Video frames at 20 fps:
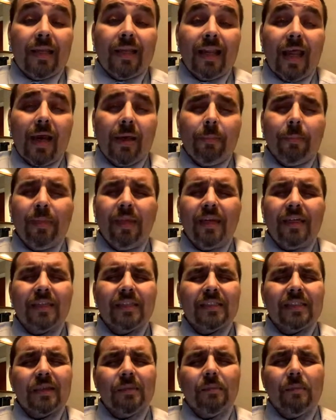not
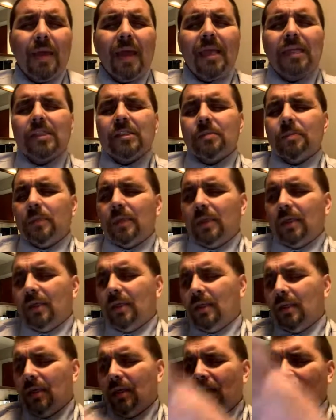because it makes
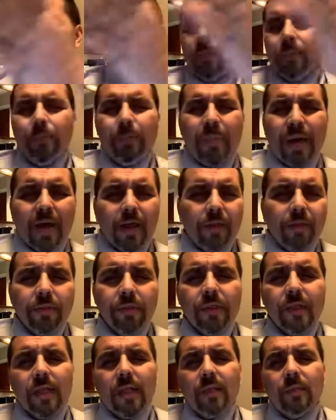me better
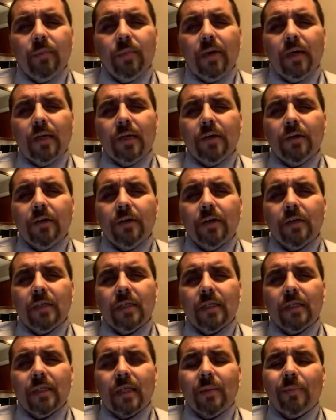than anybody or
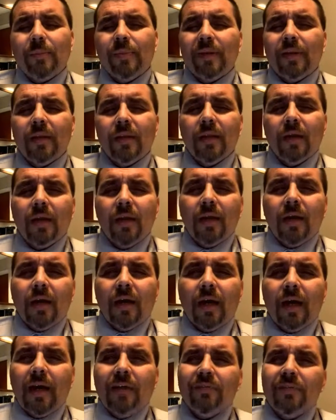anything like that, but
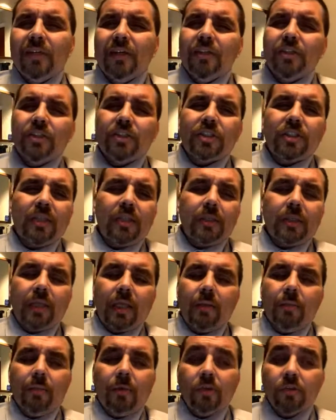I've done shit
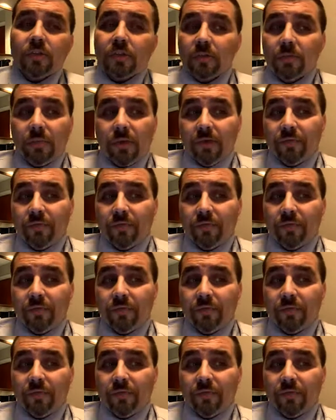that most of the